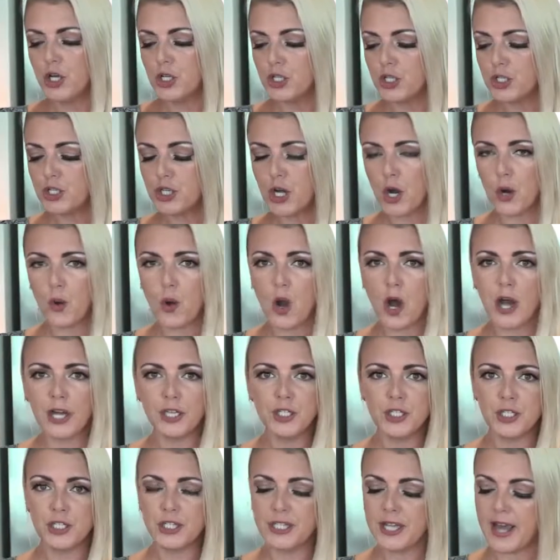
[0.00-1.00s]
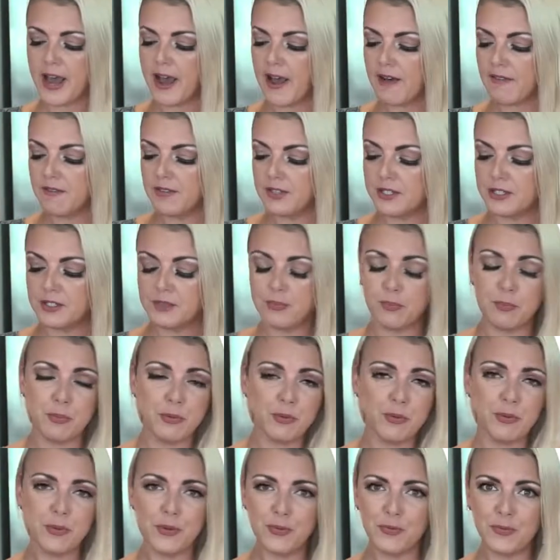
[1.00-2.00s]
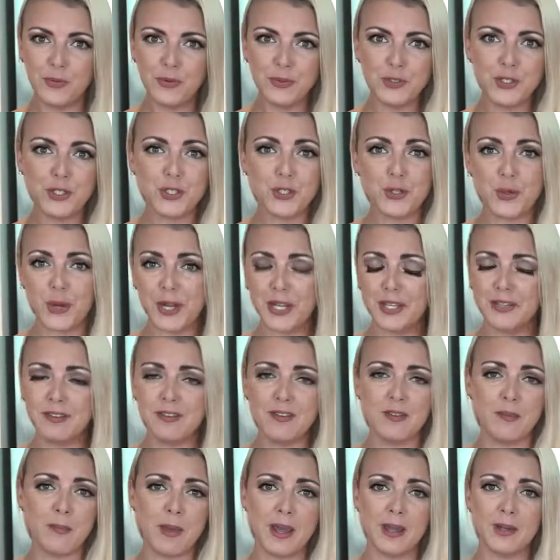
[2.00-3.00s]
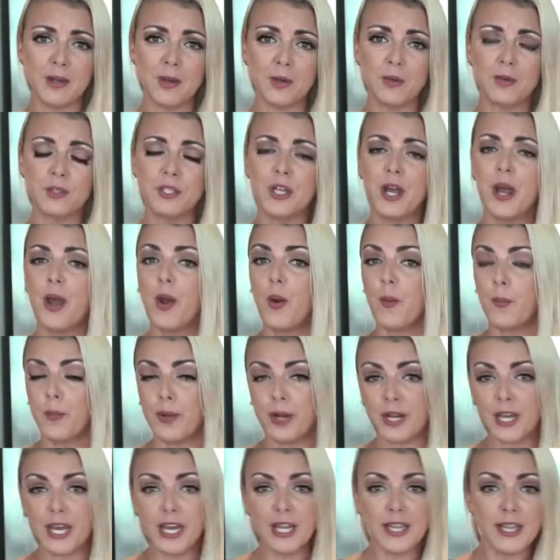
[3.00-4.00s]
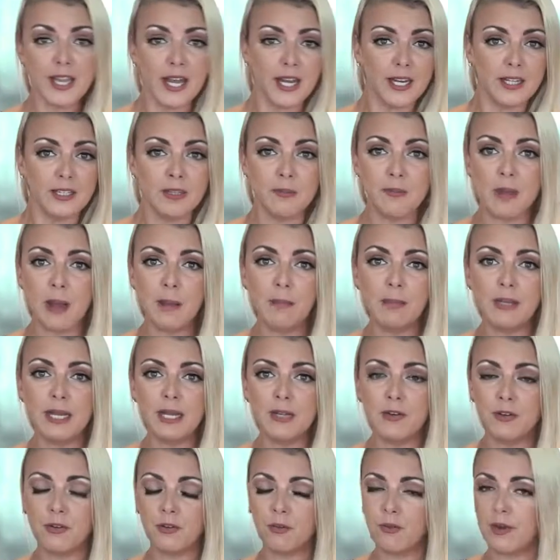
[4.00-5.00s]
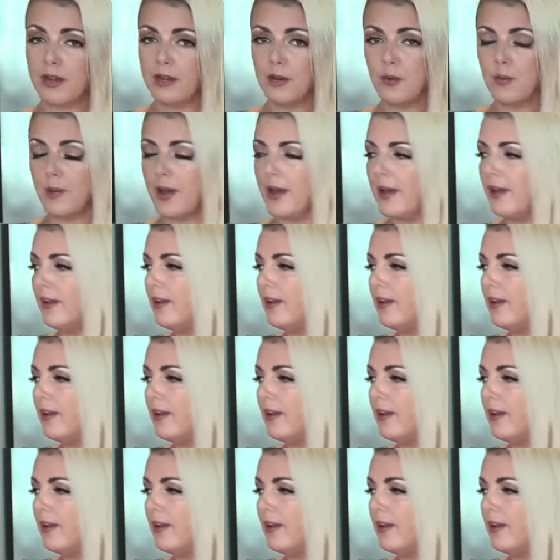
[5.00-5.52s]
So I just have this beautiful strained tomatoes. I'm gonna get that into my blender right away.